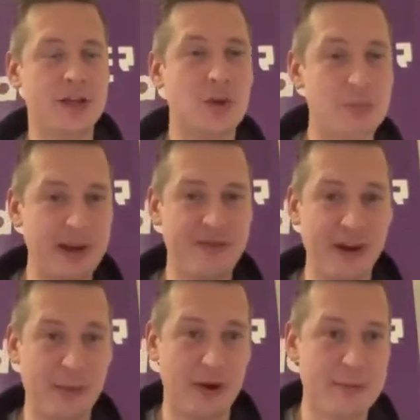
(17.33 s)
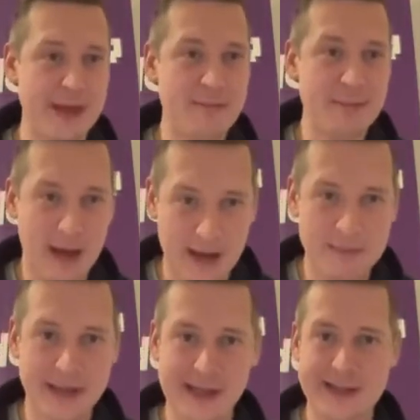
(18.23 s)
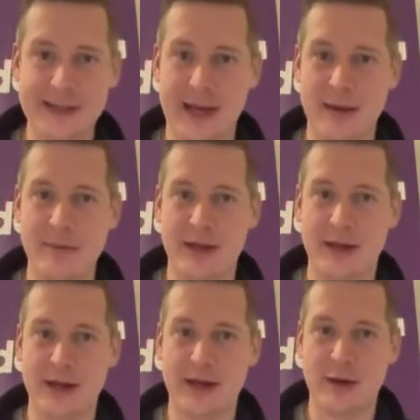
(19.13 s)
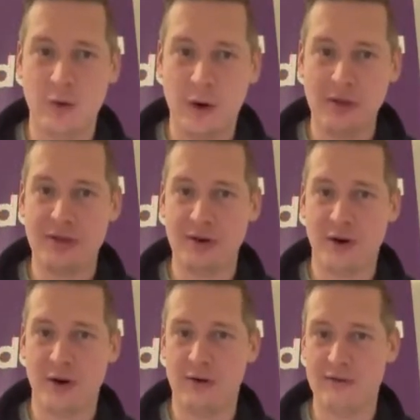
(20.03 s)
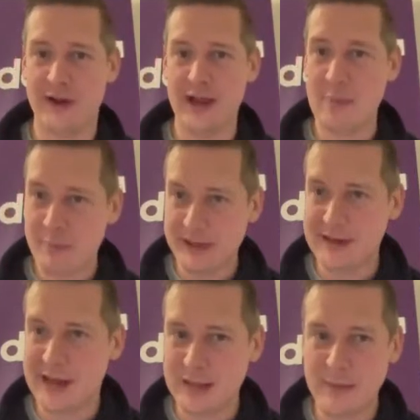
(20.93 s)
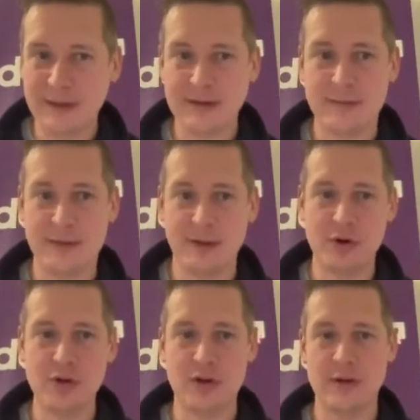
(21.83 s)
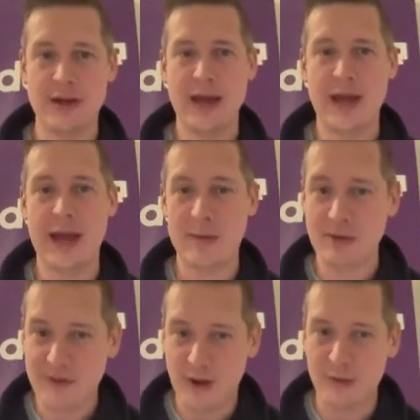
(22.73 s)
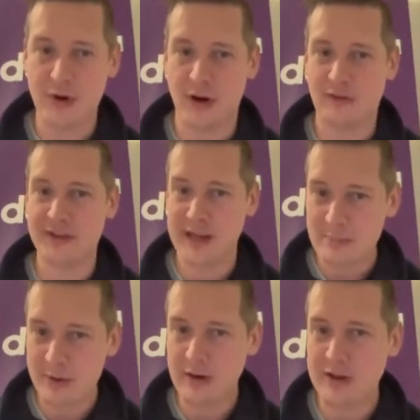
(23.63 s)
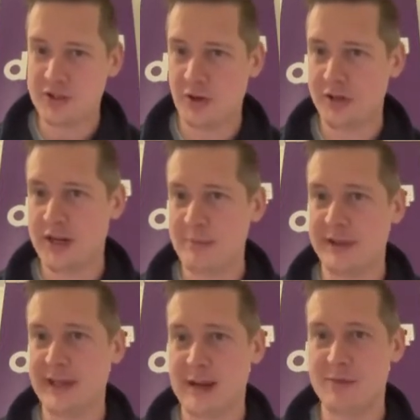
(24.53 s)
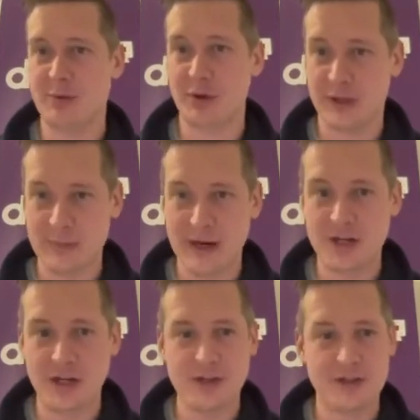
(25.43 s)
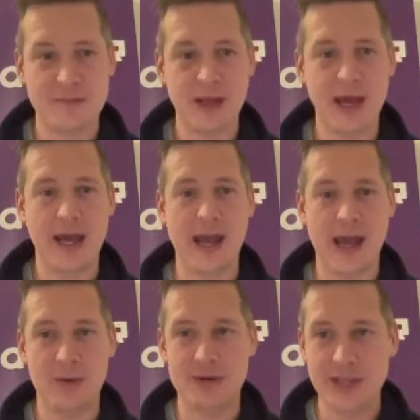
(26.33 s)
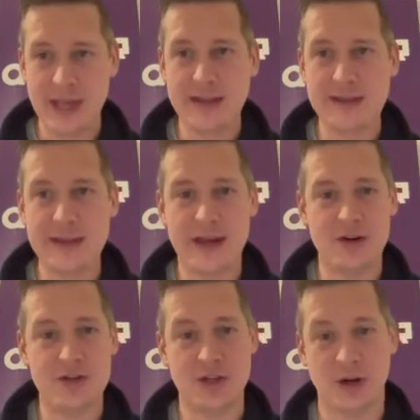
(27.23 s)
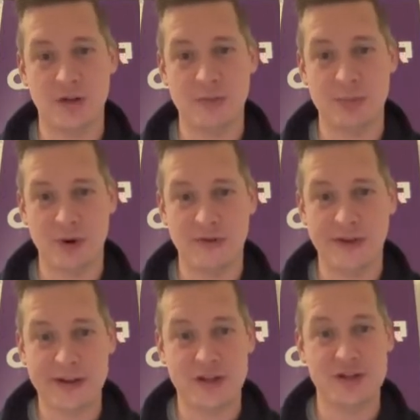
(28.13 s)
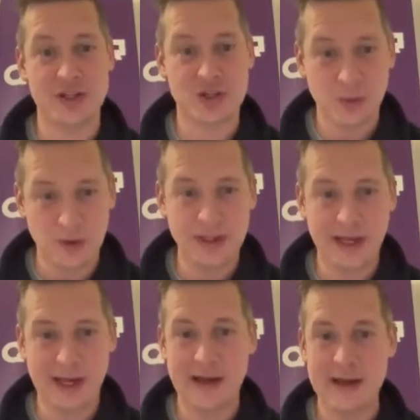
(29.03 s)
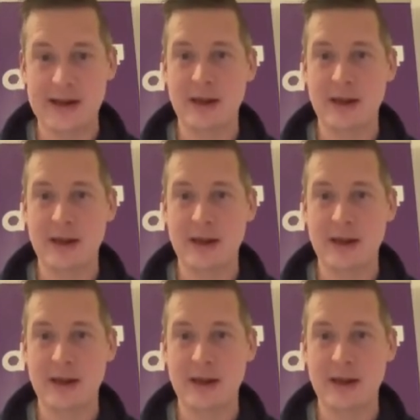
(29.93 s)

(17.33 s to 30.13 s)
So briefly about me, I'm Nils. I'm the author of Epic Alignment, the book. I'm the founder of Delibr, a startup that helps product managers. I was 8 years on the board of directors at Storytel.